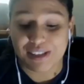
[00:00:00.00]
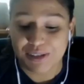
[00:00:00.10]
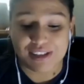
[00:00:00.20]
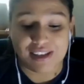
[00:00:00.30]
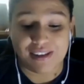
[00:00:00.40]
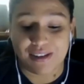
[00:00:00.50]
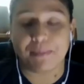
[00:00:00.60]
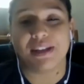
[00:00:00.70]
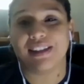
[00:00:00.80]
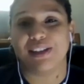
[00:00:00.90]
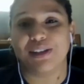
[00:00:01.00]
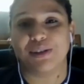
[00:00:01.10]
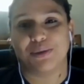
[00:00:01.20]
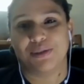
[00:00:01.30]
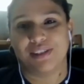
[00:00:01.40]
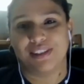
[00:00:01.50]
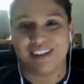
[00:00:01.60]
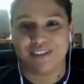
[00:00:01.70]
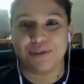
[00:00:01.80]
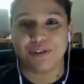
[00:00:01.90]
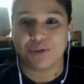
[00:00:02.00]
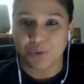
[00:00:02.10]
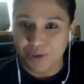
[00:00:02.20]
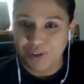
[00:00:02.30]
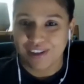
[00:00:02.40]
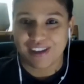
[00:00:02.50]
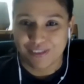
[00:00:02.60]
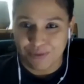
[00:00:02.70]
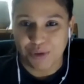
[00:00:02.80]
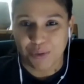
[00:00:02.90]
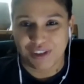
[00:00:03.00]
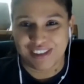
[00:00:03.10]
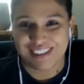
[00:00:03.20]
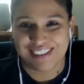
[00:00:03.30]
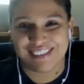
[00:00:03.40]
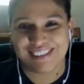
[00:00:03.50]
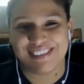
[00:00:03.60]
I need to say a big thank you again for the talk and for your work.